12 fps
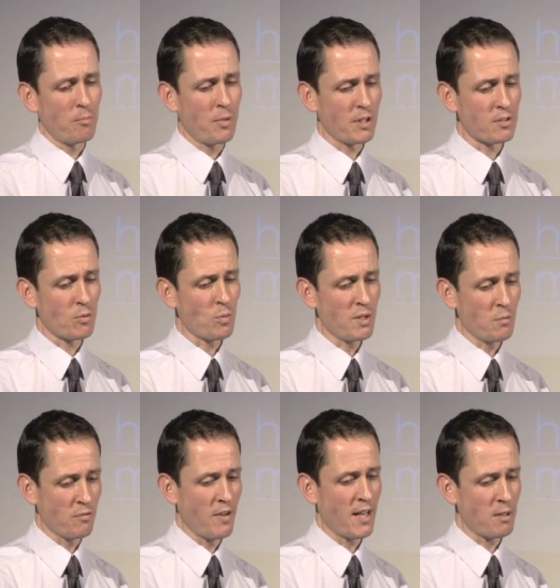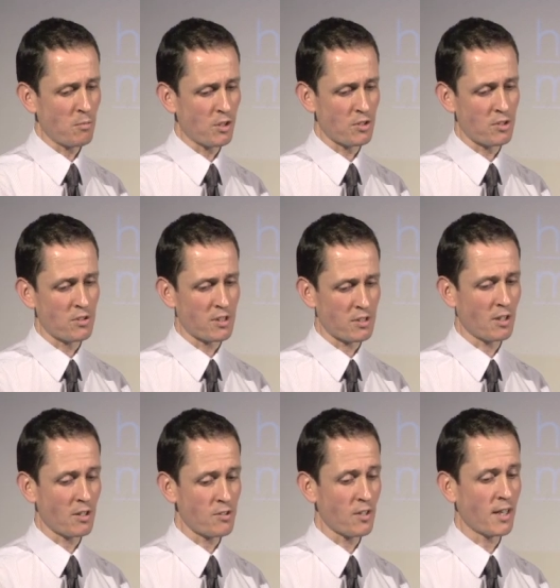But we would very much
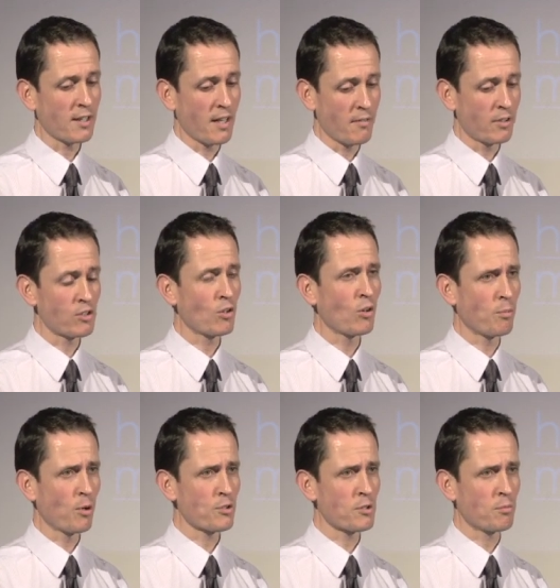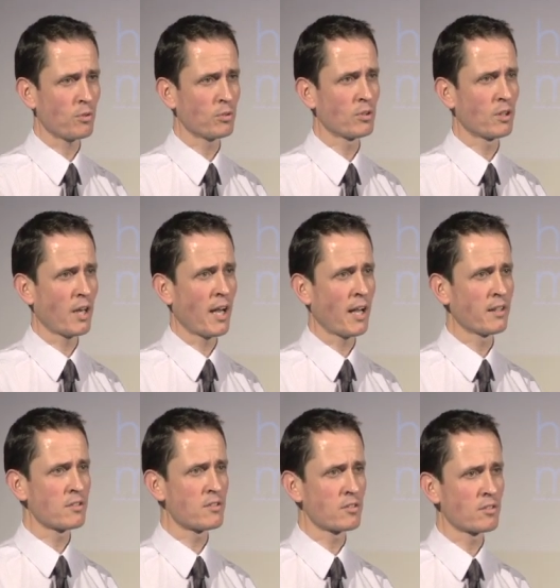discourage that if at all possible
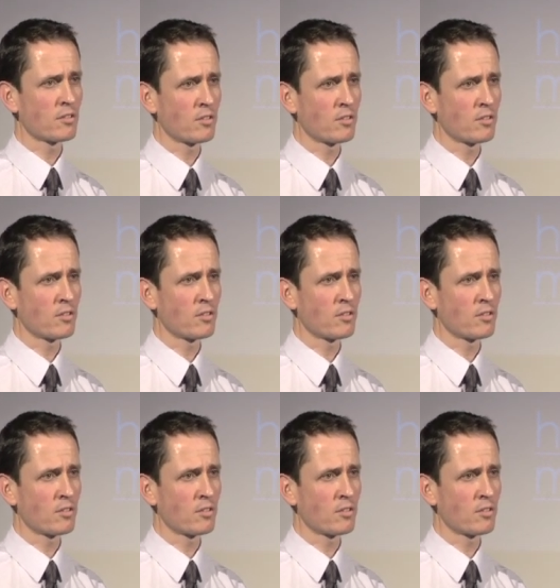and